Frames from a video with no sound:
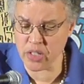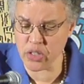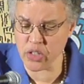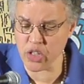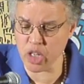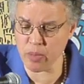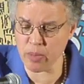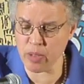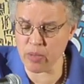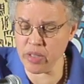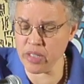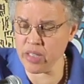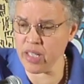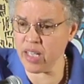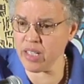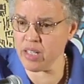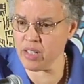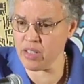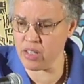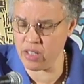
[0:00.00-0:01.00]
determine
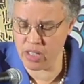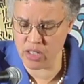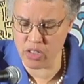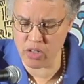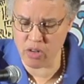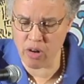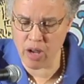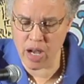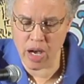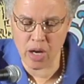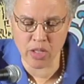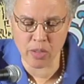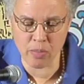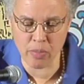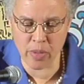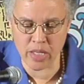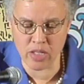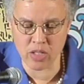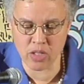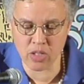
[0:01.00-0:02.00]
redundancies or how to
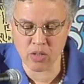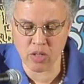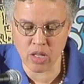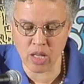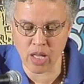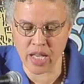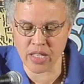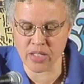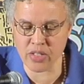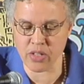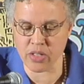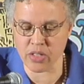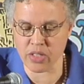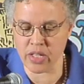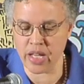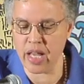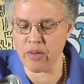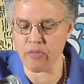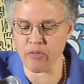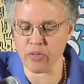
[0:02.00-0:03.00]
best utilize their
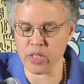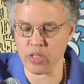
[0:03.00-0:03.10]
staff